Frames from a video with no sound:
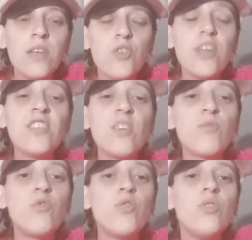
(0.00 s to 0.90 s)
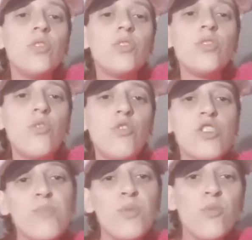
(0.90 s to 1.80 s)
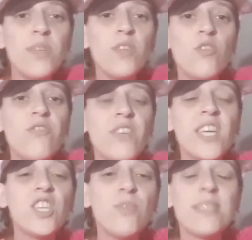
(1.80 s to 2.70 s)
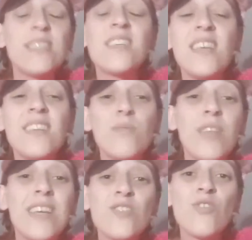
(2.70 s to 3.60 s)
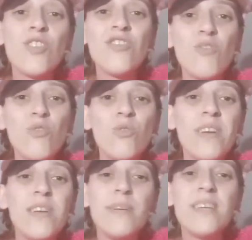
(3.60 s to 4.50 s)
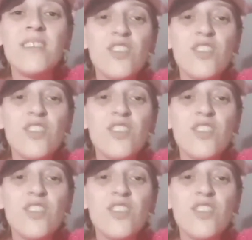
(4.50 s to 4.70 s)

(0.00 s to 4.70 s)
You end up going to the hospital when you go on vacation, Mrs. Kennedy. Well, that's no good. Don't go anywhere.